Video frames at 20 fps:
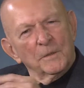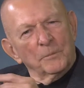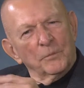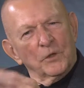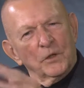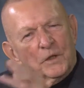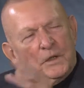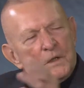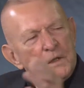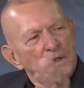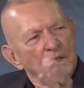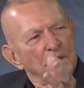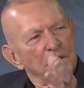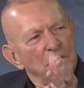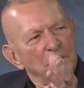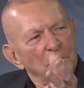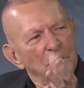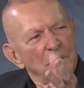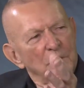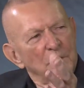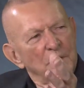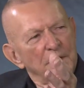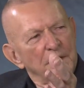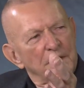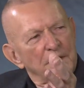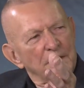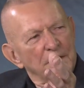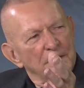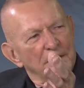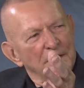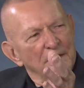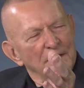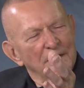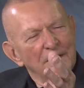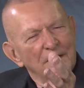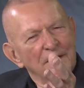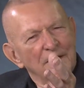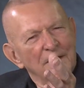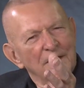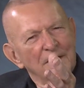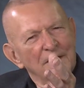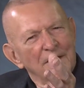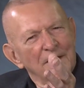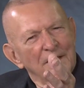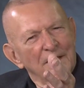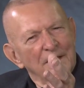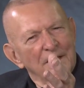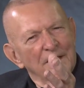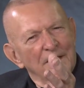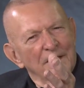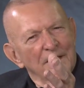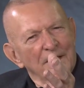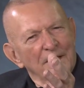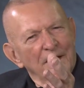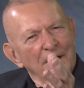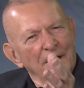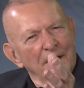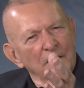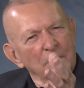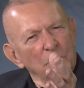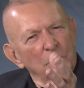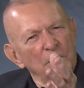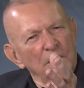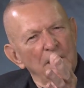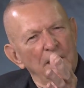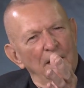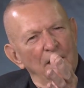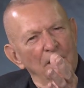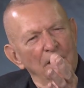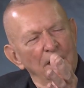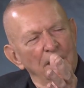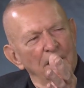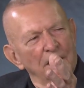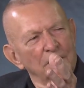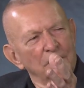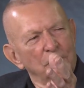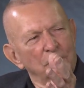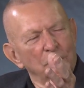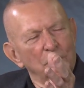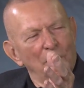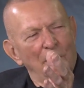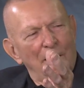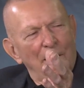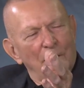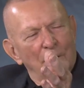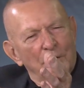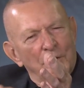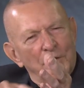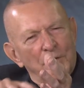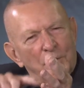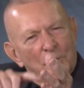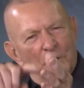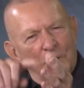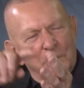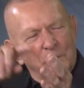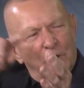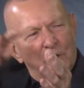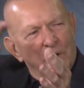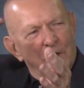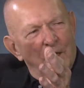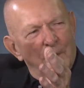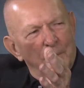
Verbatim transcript: abort indication went away. And we now had two hours, one more